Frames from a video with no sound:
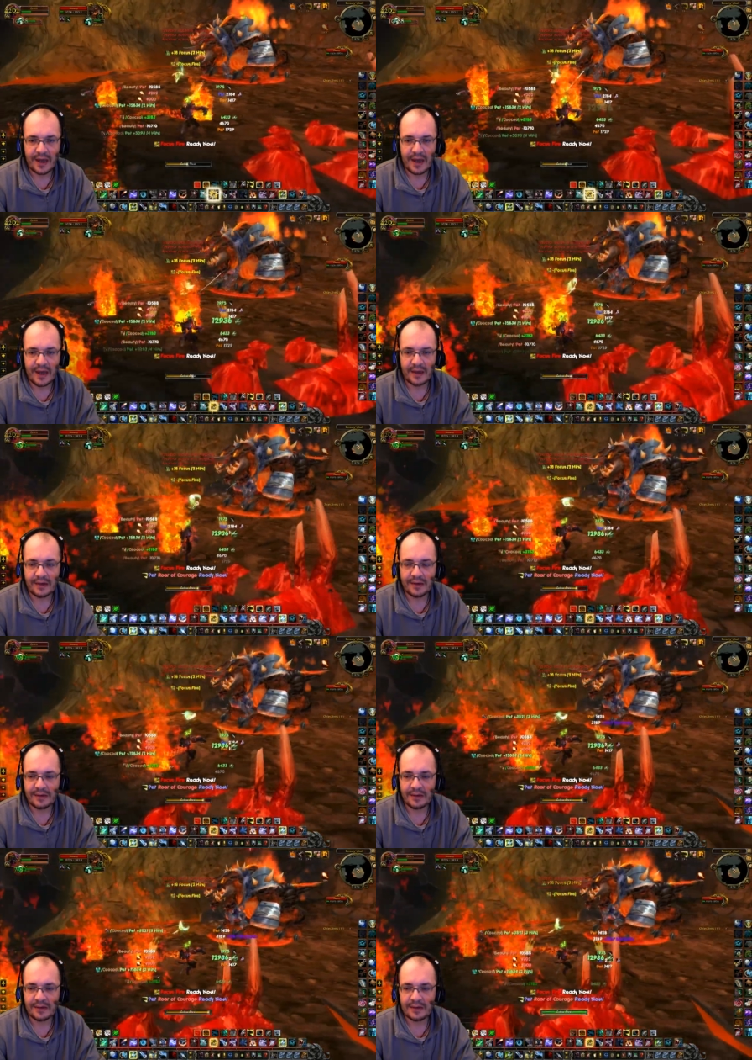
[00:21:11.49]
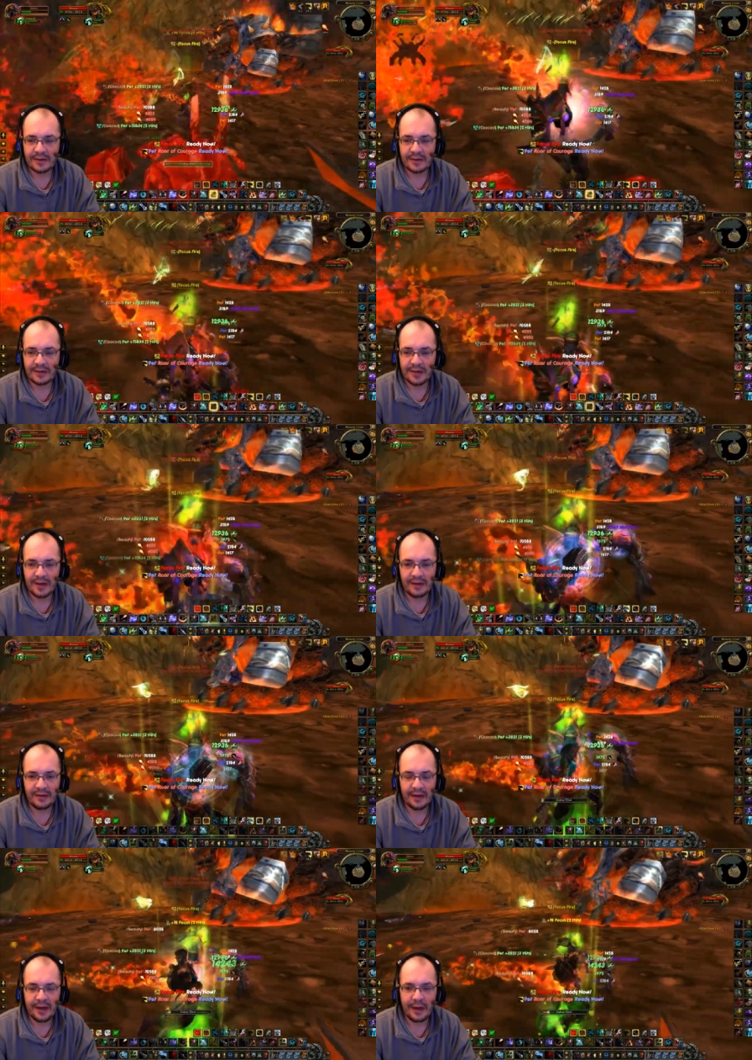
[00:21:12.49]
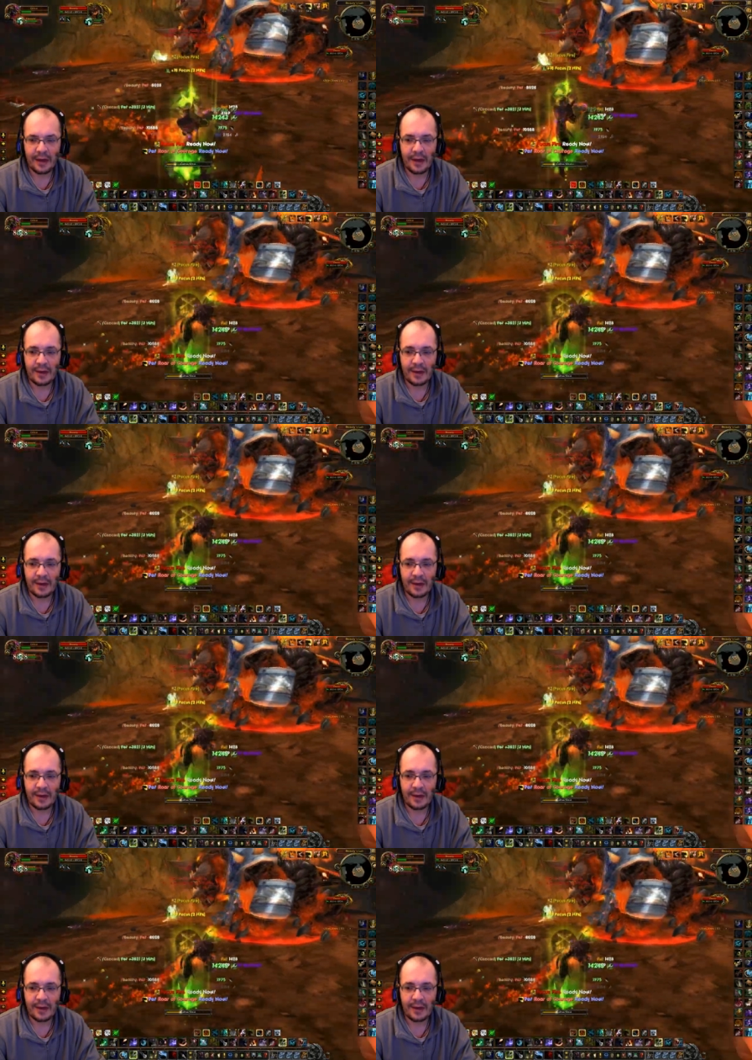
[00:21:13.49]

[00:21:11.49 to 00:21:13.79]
And nearly there.